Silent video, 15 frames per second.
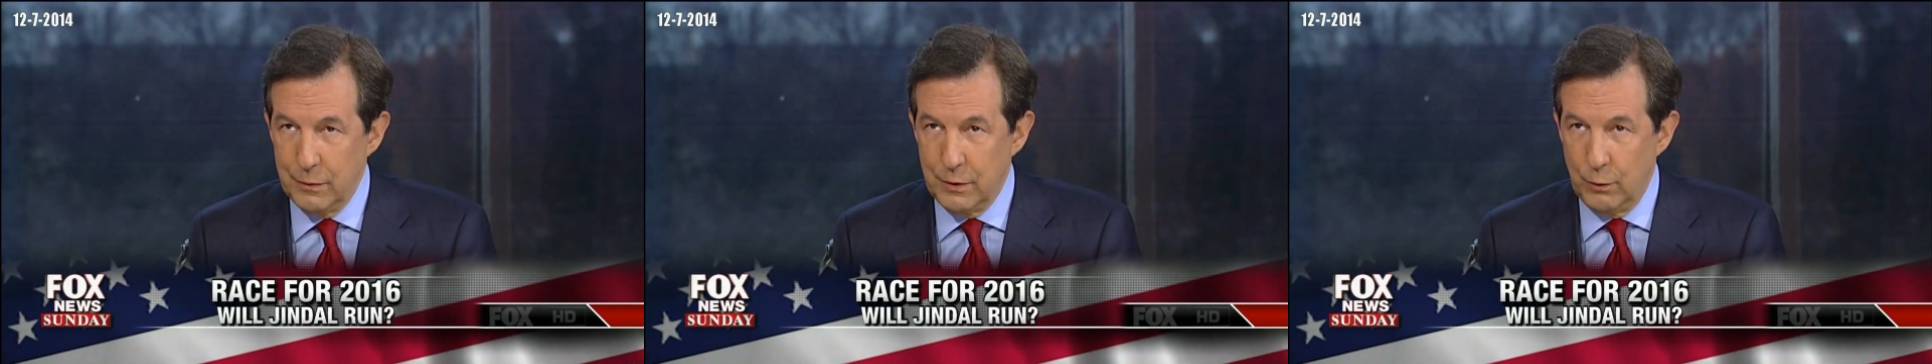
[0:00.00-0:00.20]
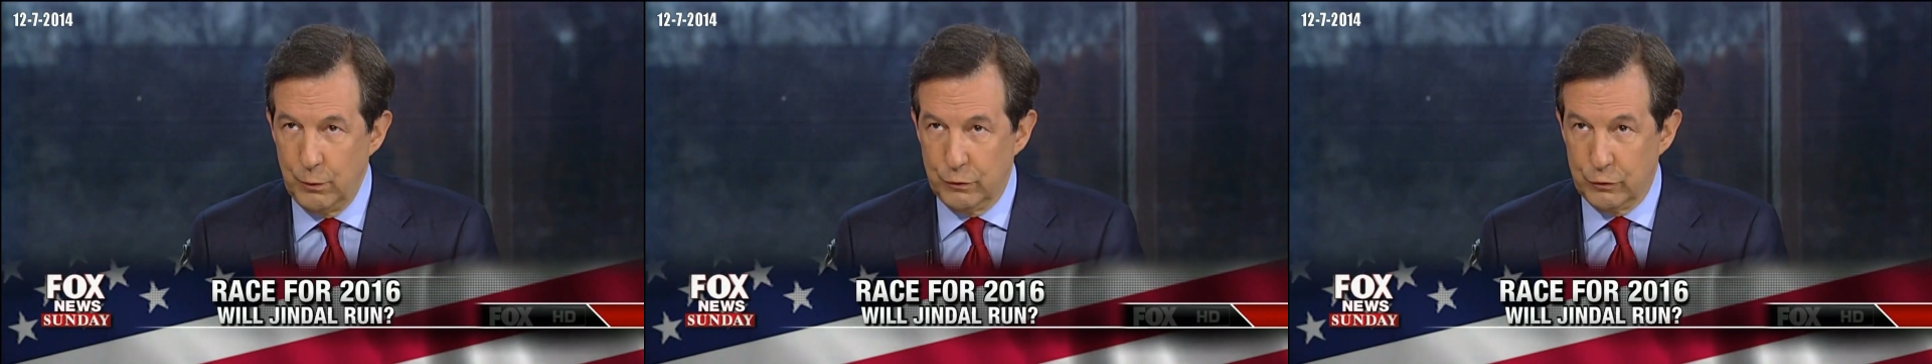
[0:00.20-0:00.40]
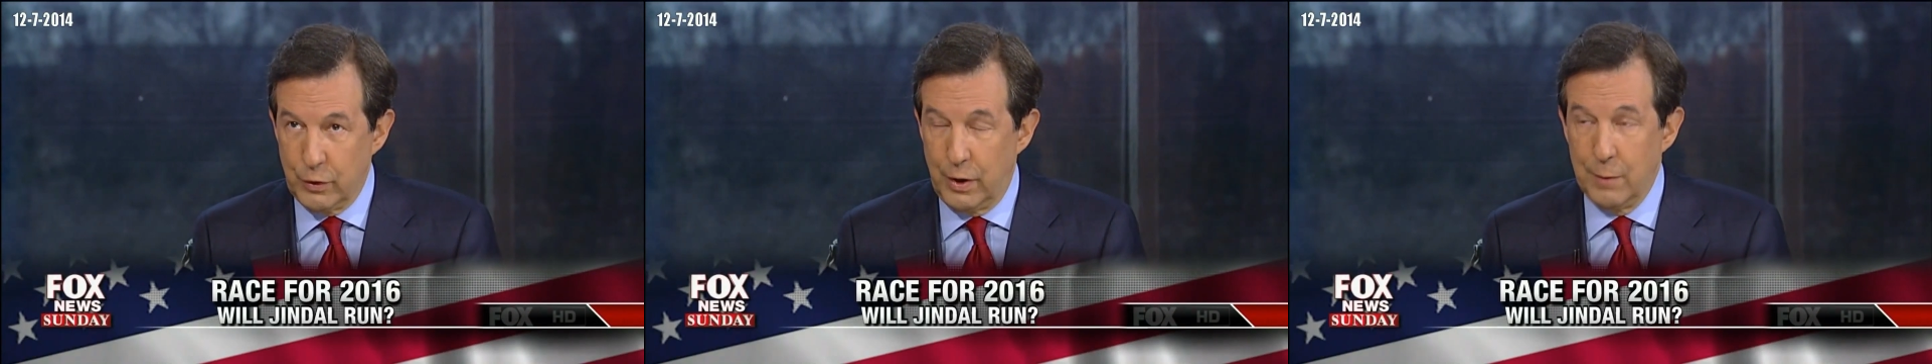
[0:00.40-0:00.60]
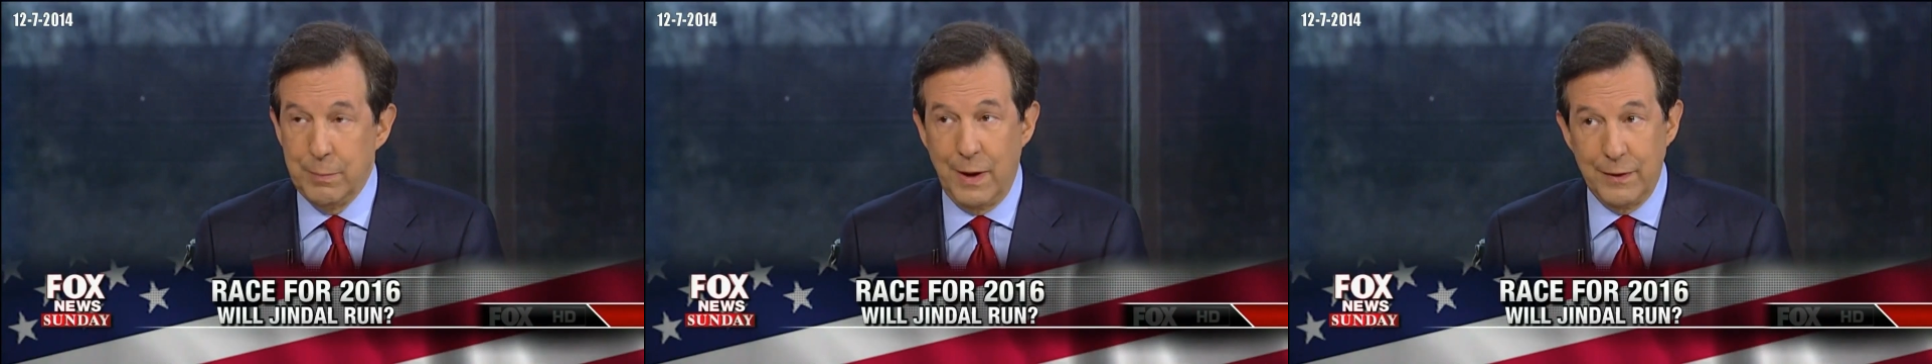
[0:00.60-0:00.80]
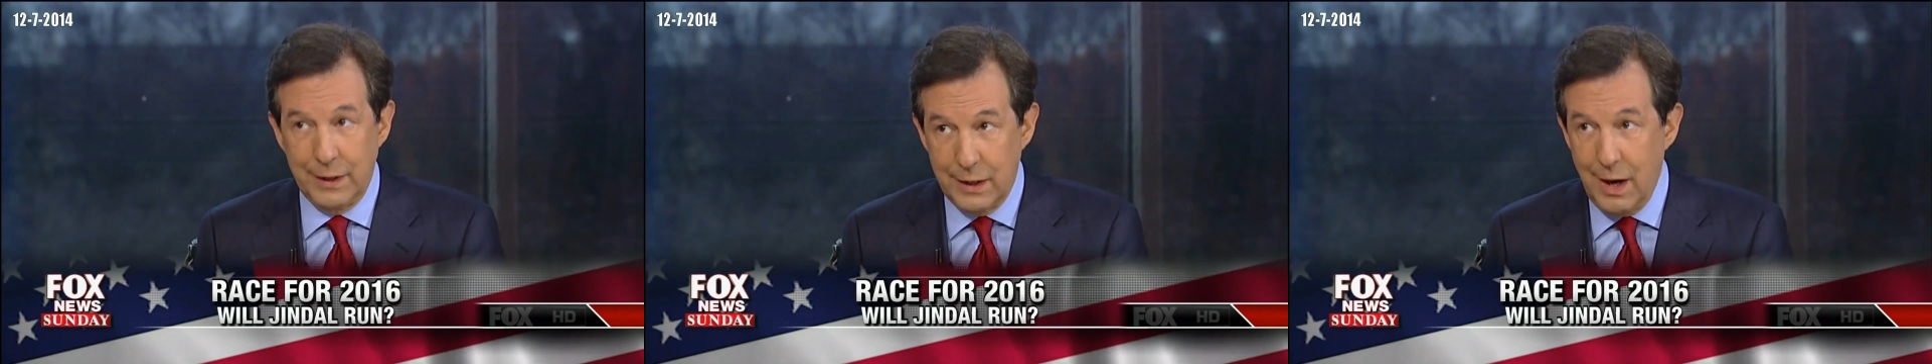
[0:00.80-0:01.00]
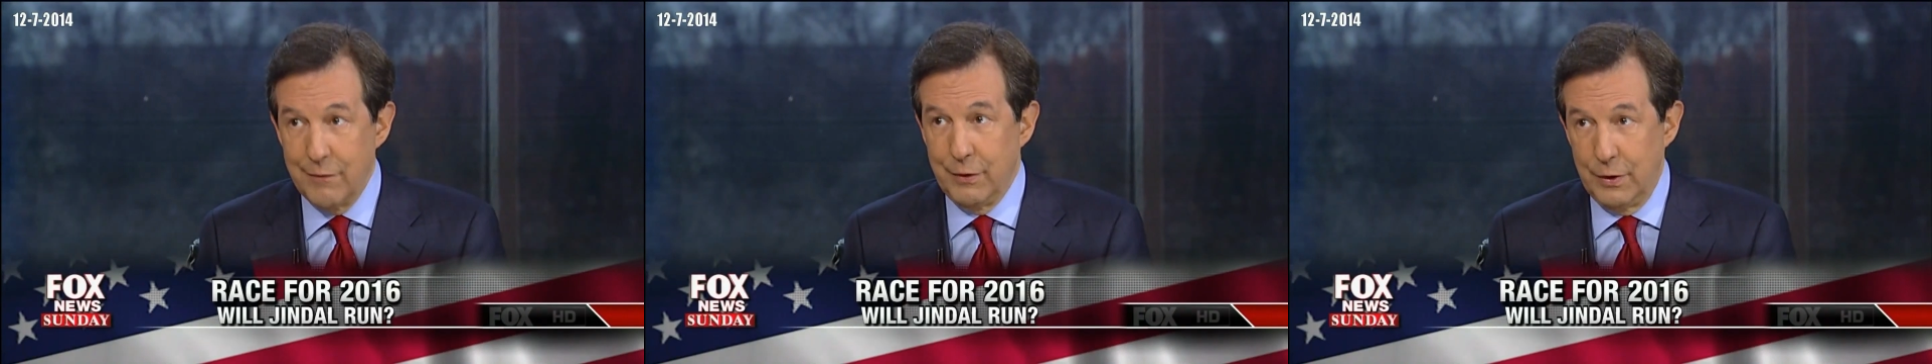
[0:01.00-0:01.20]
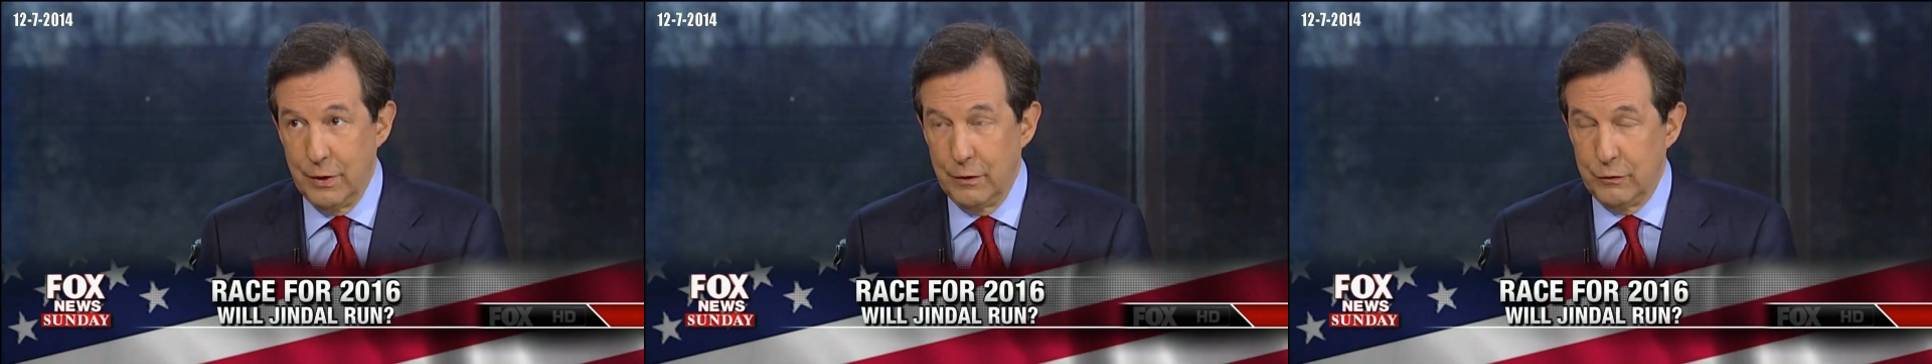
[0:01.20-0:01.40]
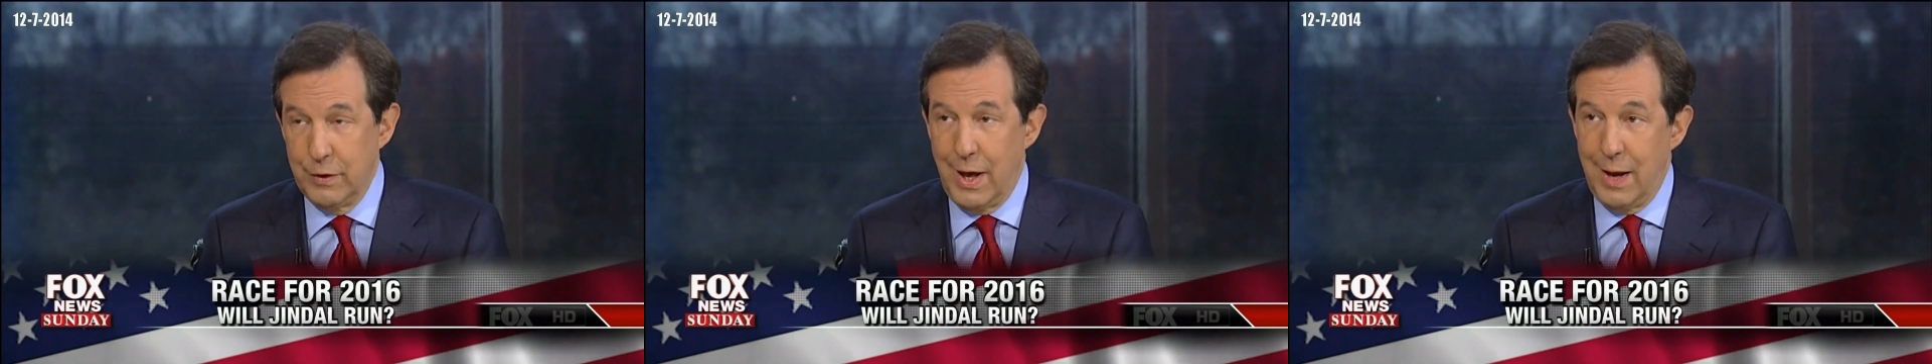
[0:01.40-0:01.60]
that was started by the
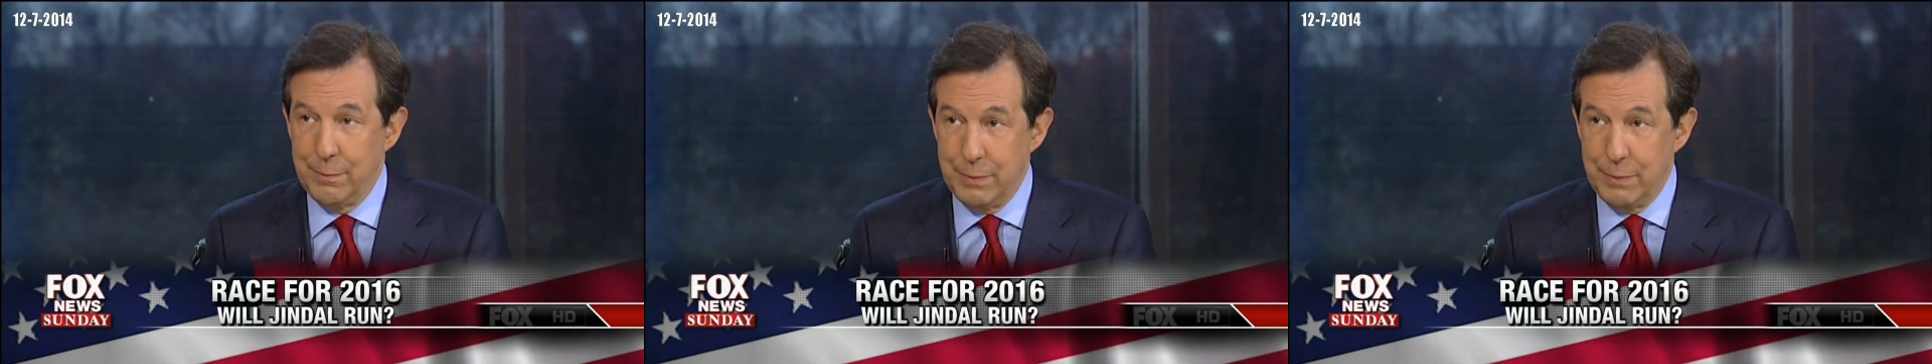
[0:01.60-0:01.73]
governors, not